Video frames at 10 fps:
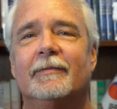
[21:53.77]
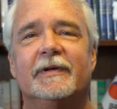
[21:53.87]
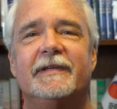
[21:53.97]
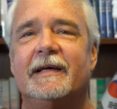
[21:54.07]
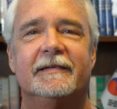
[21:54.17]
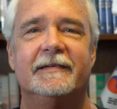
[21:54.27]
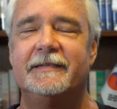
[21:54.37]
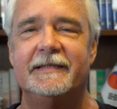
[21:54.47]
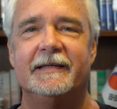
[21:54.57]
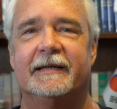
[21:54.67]
but
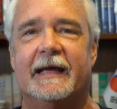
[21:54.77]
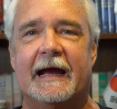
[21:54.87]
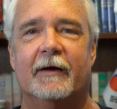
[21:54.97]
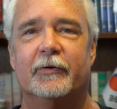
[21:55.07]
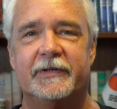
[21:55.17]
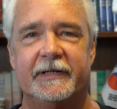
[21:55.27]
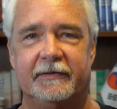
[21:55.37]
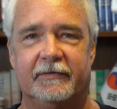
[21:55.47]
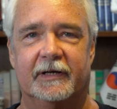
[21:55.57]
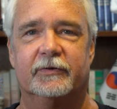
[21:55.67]
that didn't
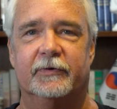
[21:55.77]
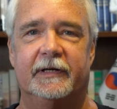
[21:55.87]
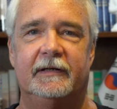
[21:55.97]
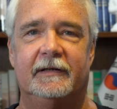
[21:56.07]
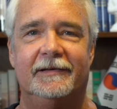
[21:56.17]
guarantee victory.